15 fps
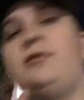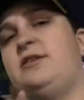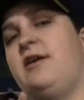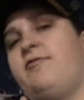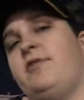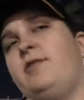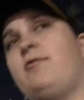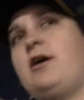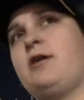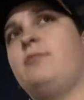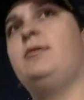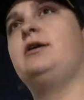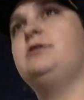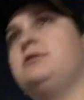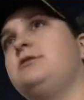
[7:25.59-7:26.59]
Definitely
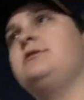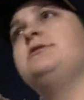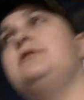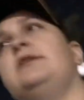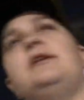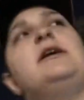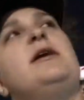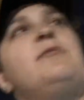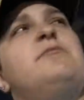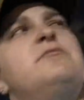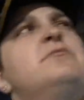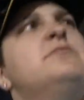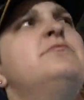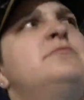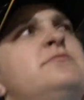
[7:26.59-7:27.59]
recommend seeing him
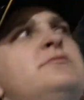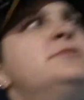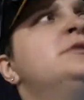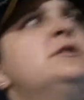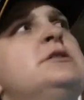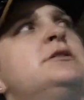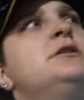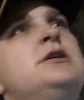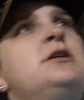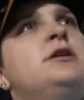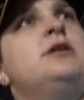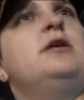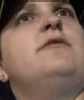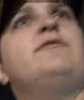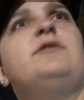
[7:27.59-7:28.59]

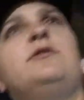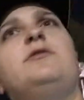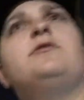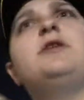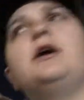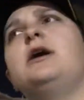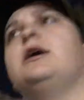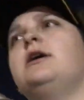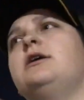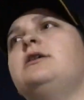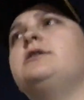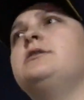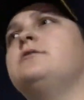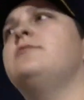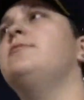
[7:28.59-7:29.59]
if you uh,
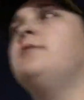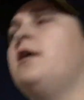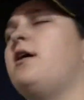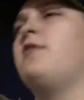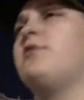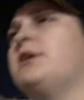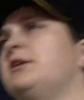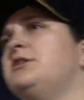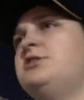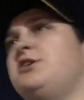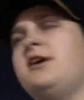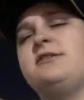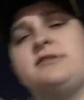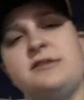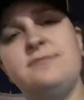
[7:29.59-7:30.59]
ever get the
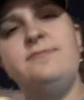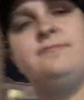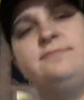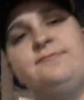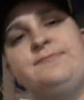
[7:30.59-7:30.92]
chance.